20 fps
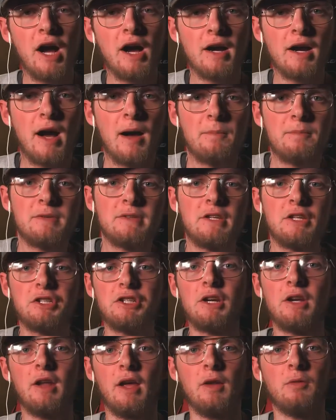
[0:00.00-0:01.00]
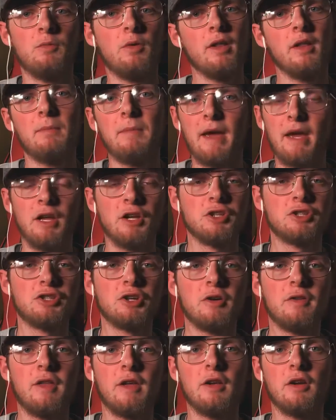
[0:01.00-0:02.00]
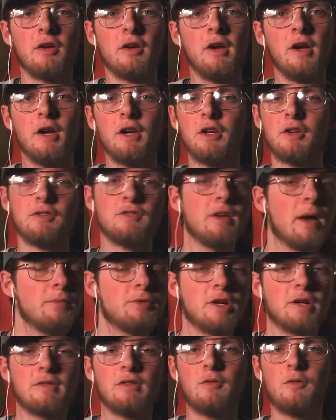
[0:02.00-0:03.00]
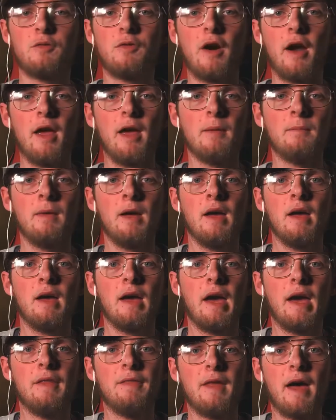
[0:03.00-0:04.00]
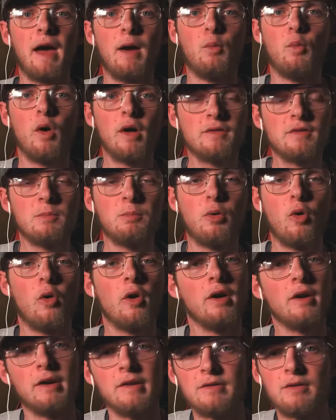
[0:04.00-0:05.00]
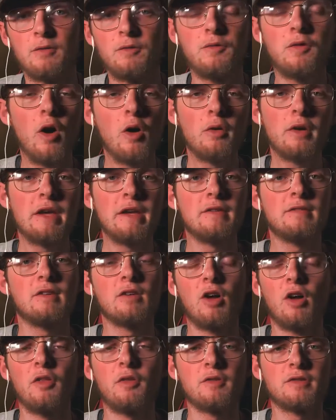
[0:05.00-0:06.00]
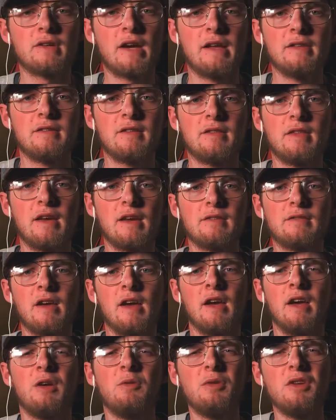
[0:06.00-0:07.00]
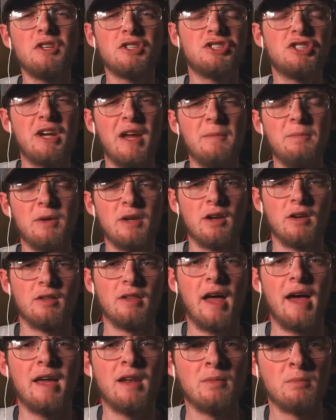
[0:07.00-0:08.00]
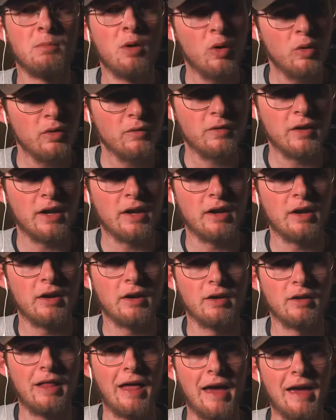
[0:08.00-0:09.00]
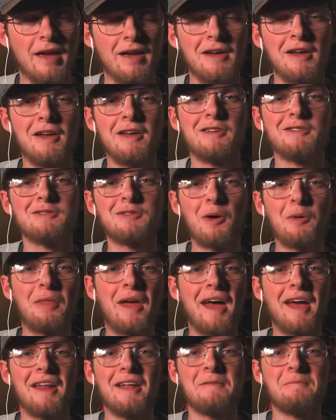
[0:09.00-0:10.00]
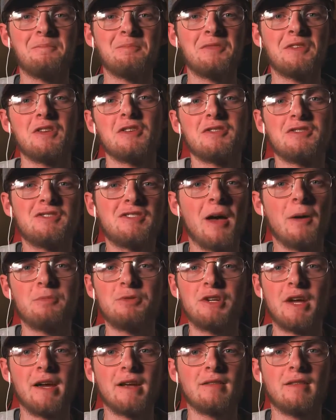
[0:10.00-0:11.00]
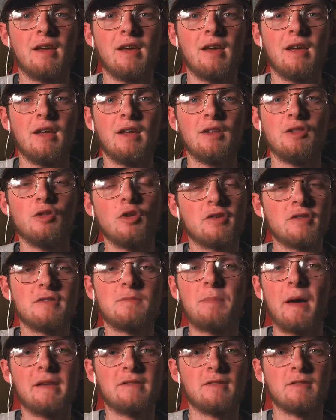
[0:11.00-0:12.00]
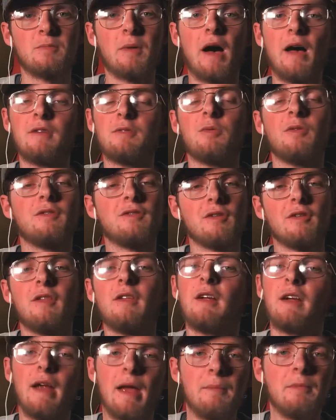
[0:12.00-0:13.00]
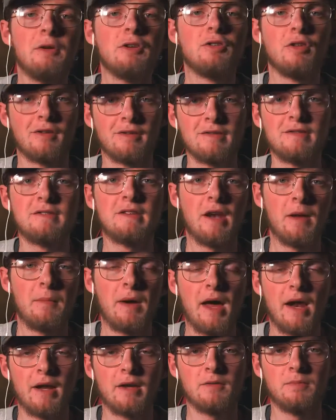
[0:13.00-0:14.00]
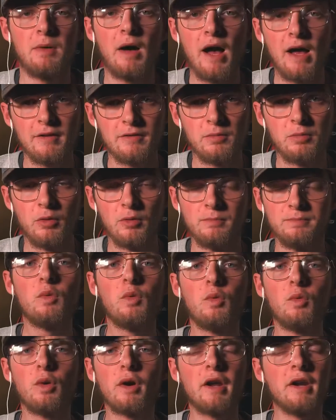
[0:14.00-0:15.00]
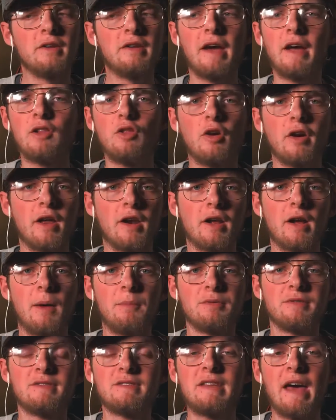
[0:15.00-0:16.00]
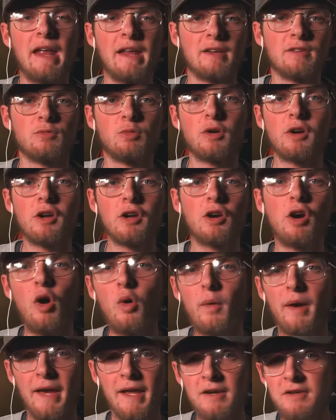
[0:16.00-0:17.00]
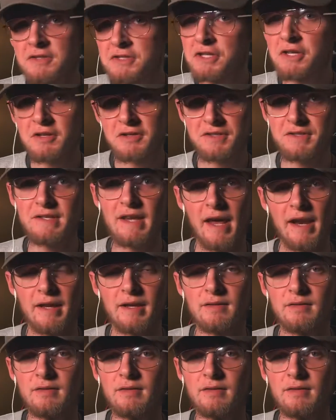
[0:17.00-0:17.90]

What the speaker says: composition and really making sure that your subject's in frame and that what's important is in focus and all those kinds of things, really shaping your light, motivating your light so that your subject looks as best as possible and so that your image looks as cinematic as possible. We're going to take a look at a couple settings. We're going to go into your settings